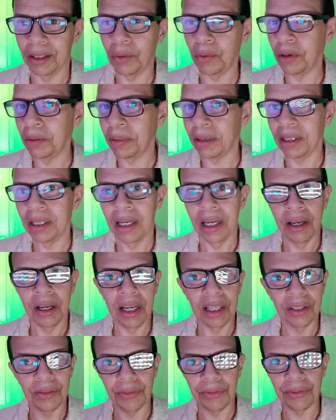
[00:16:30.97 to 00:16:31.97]
Don't worry about it.
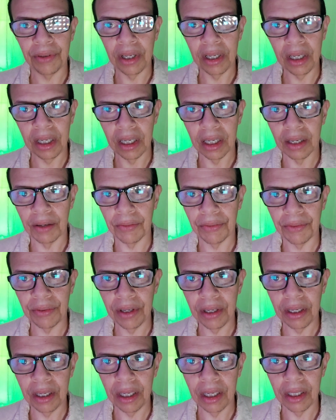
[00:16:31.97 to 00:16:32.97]
It's free
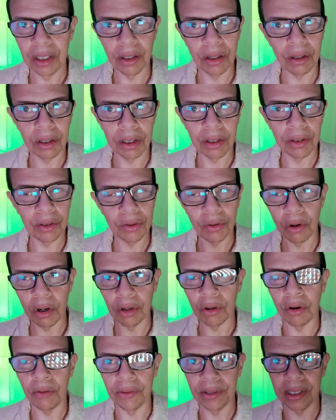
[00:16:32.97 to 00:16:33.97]
to
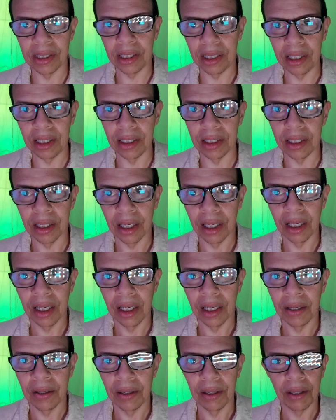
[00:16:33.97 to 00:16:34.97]
talk overseas.
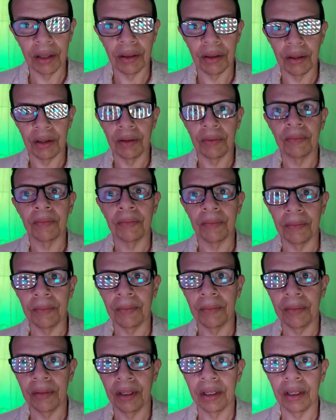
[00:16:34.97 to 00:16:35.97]

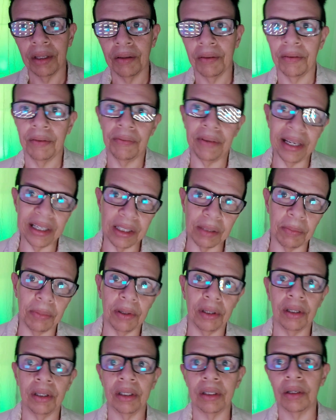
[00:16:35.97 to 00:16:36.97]
Mm-hmm.
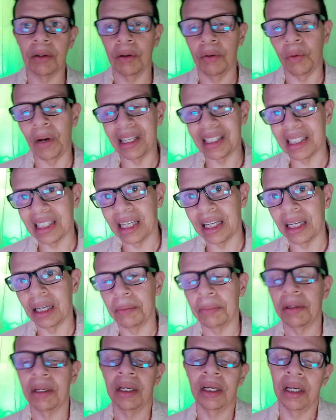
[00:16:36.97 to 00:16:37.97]
Facebook,
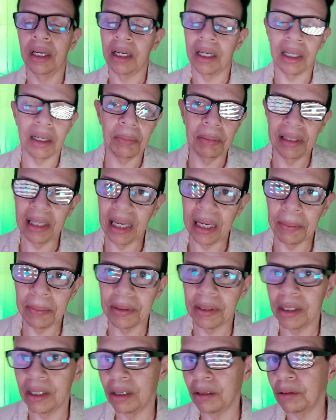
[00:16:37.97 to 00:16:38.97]
WhatsApp, a couple
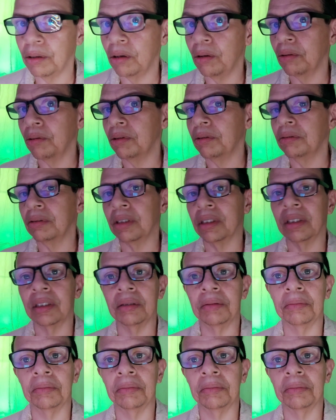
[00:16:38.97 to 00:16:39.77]
apps, you know, or